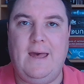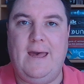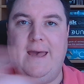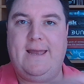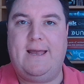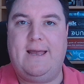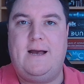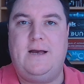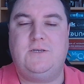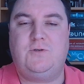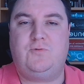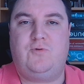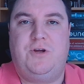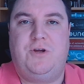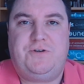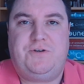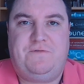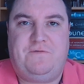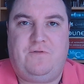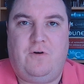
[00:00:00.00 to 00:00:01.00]
Hey guys,
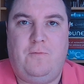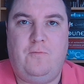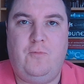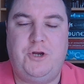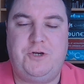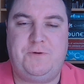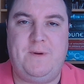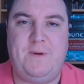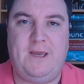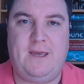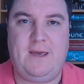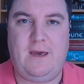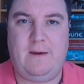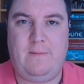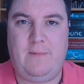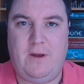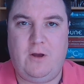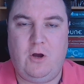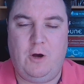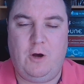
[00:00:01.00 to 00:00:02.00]
Rich from Rich Made
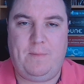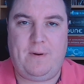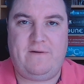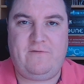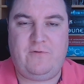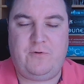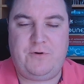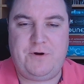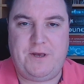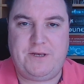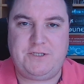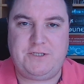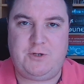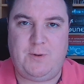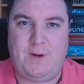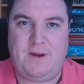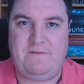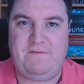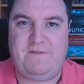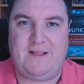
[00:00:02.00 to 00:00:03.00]
Gaming. Hope everyone is
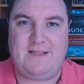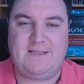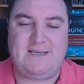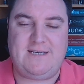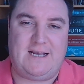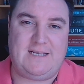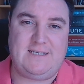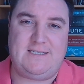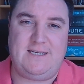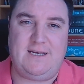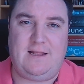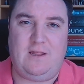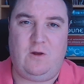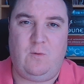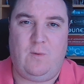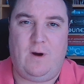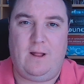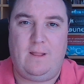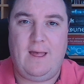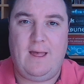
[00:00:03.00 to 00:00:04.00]
doing fantastically
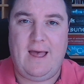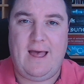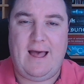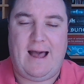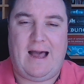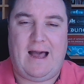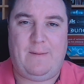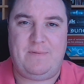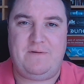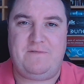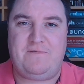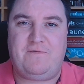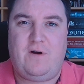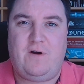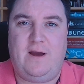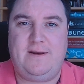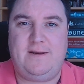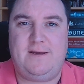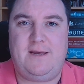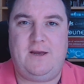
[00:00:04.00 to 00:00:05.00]
well. Happy
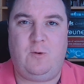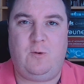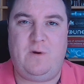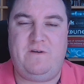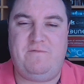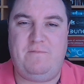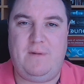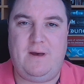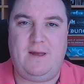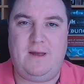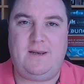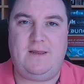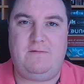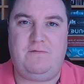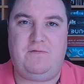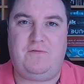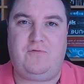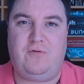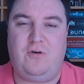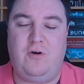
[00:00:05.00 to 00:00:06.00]
Friday. We've made it
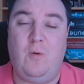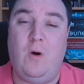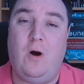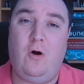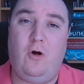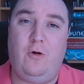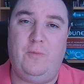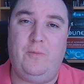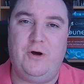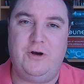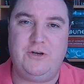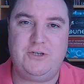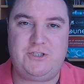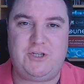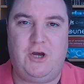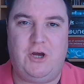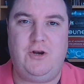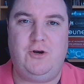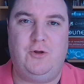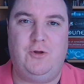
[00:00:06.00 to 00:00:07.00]
through almost
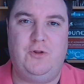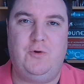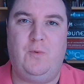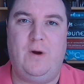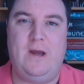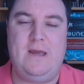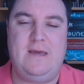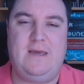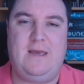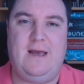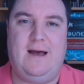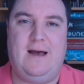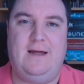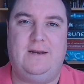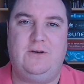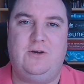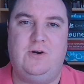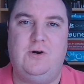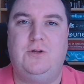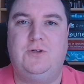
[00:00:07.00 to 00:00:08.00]
another week
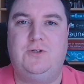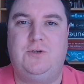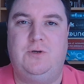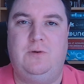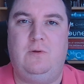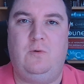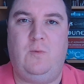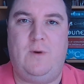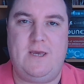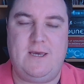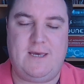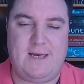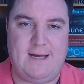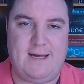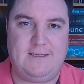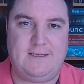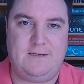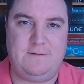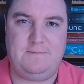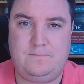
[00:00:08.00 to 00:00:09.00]
and got to the
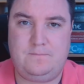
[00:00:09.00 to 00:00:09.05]
weekend.